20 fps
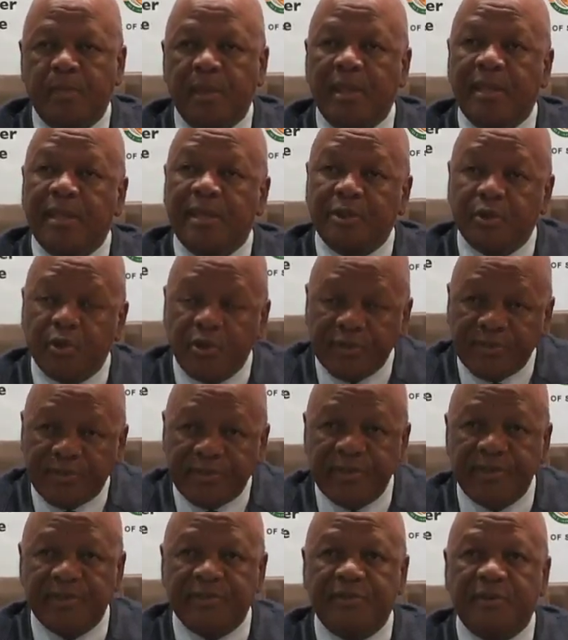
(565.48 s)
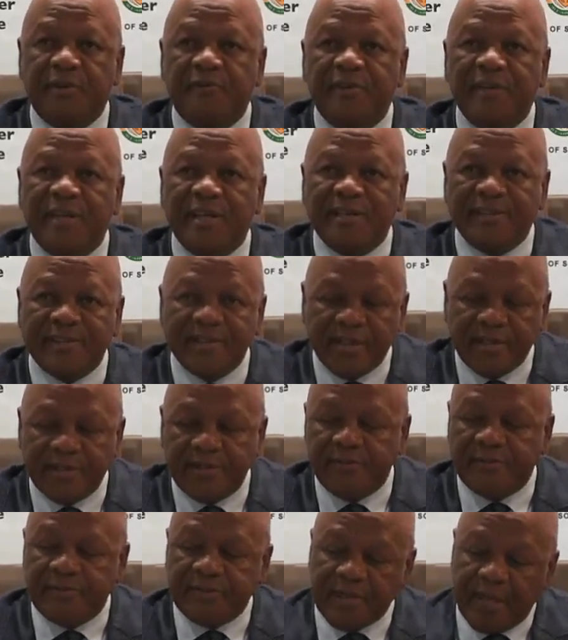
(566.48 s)
It consists of an
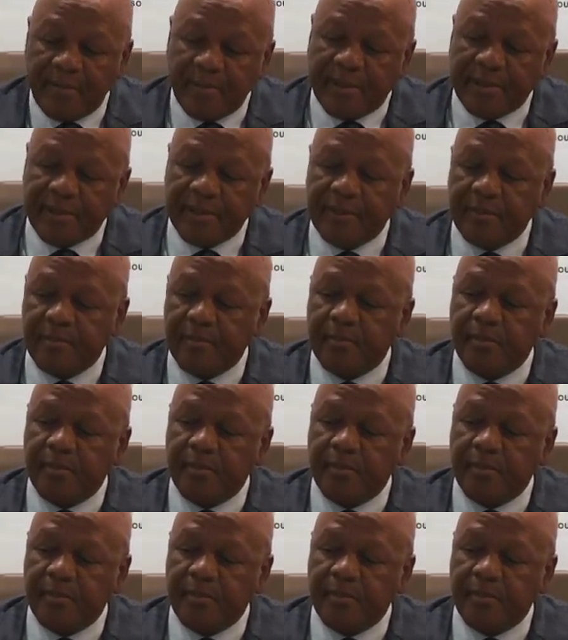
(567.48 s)
executive summary,